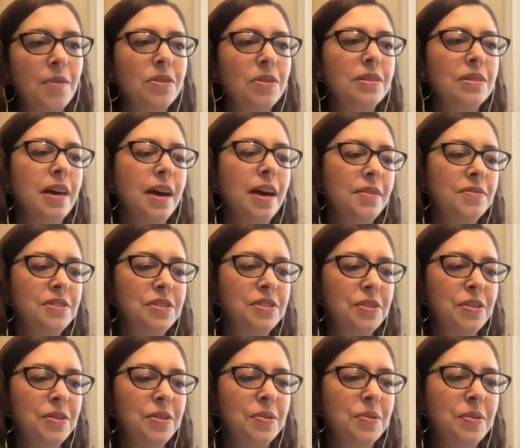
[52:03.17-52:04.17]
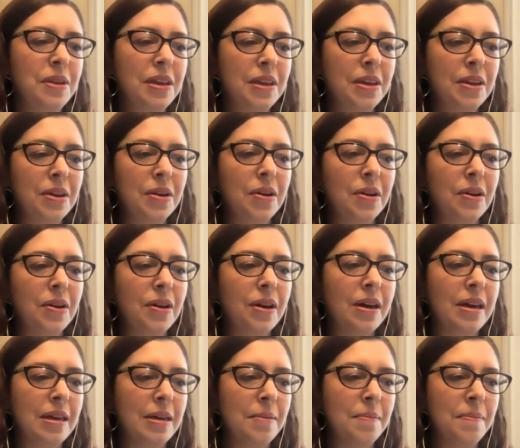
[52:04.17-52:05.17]
love to hear
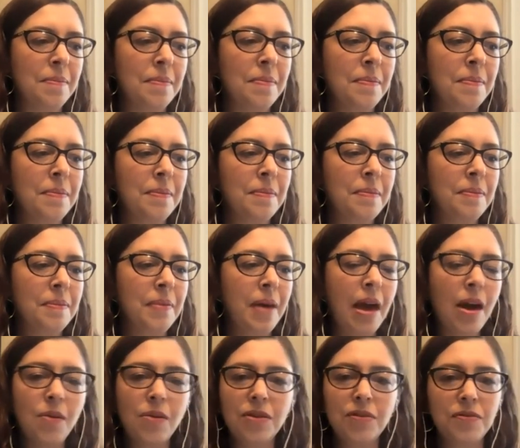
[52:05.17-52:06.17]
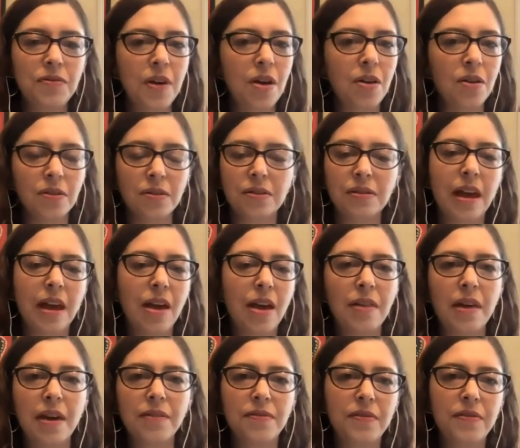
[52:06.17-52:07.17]
how it felt, how
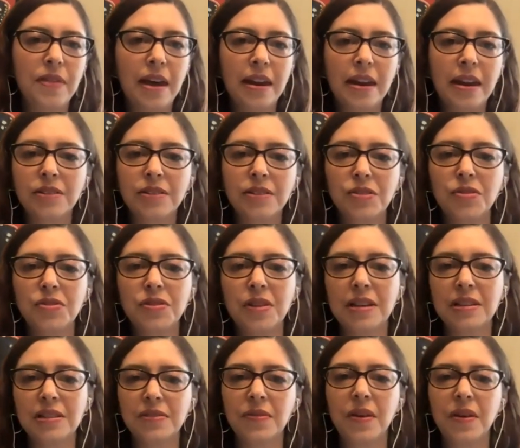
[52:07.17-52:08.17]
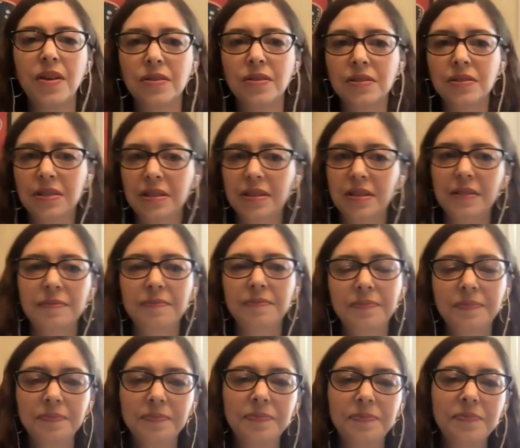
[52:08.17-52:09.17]
that exercise felt.
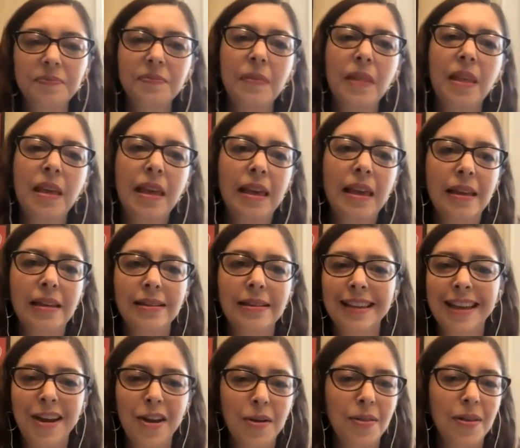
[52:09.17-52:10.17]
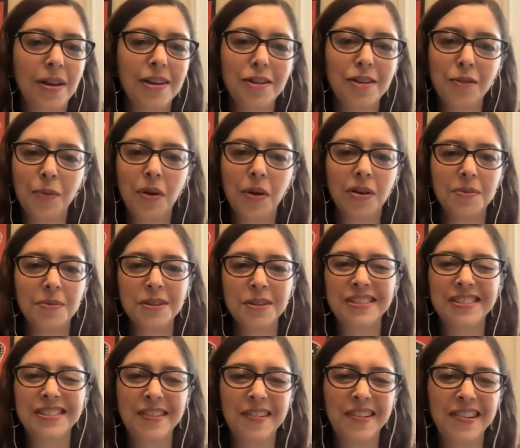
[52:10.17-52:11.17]
And Caroline, you're welcome to
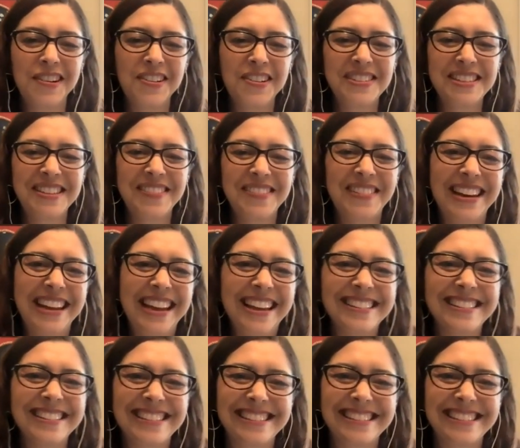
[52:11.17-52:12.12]
start, or somebody else.